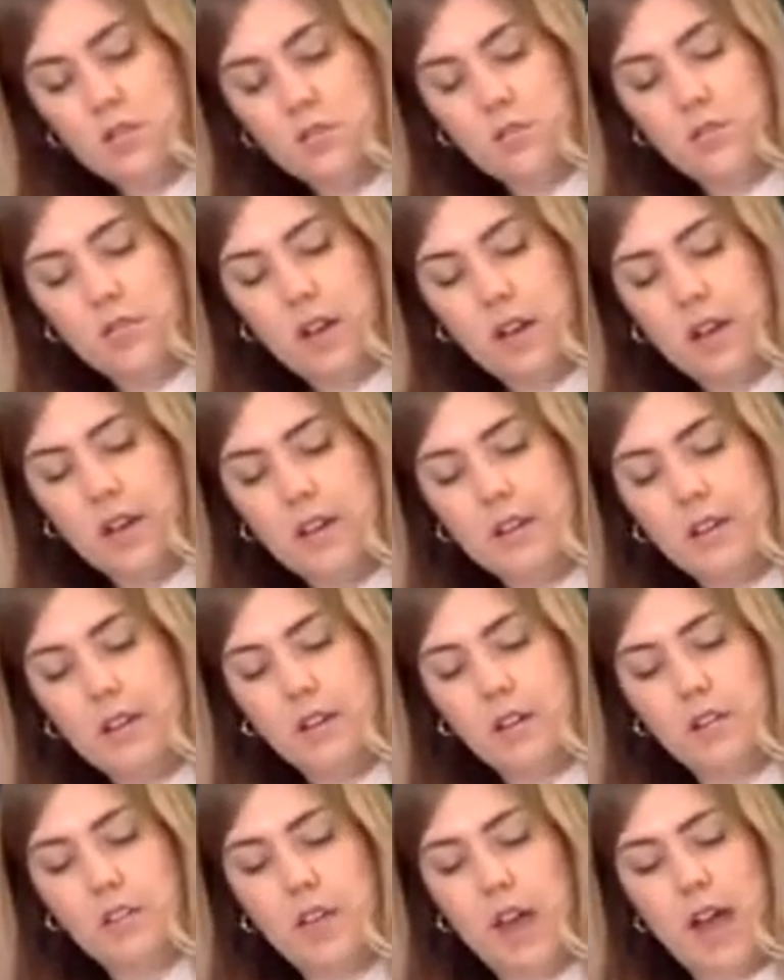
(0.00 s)
Right
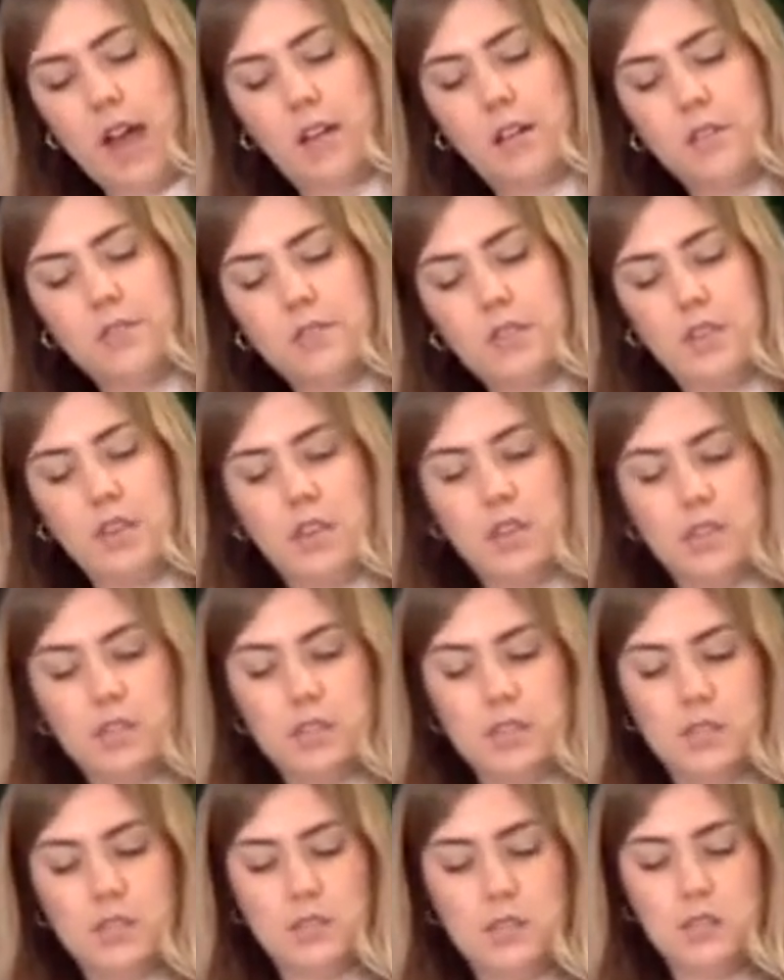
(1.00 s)
near that
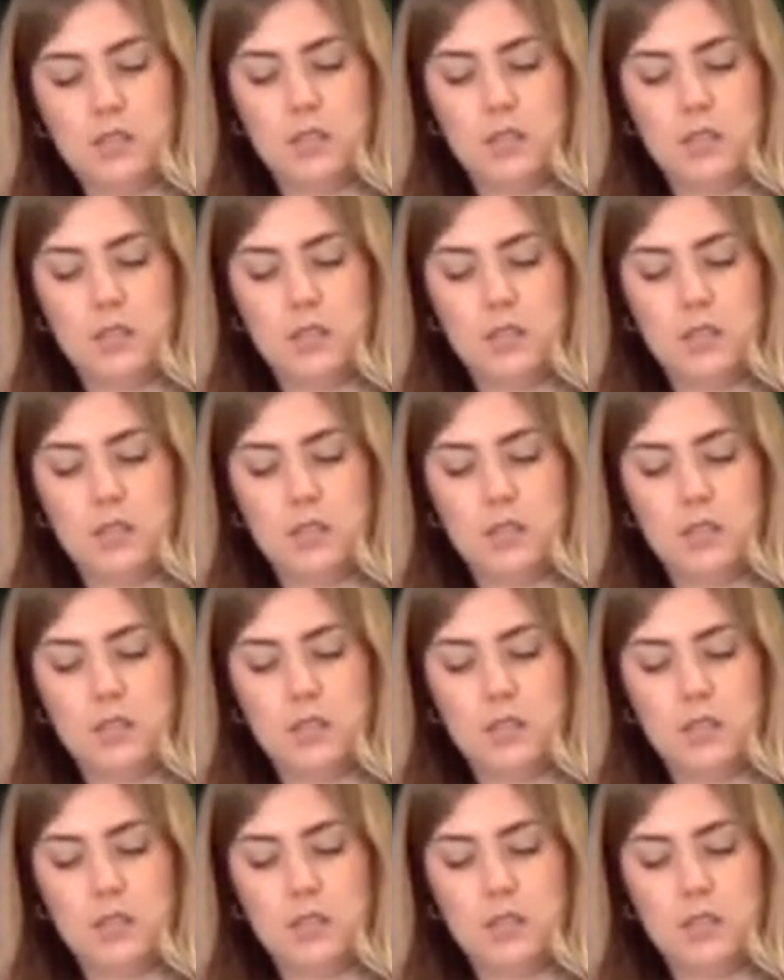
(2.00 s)
cotinus.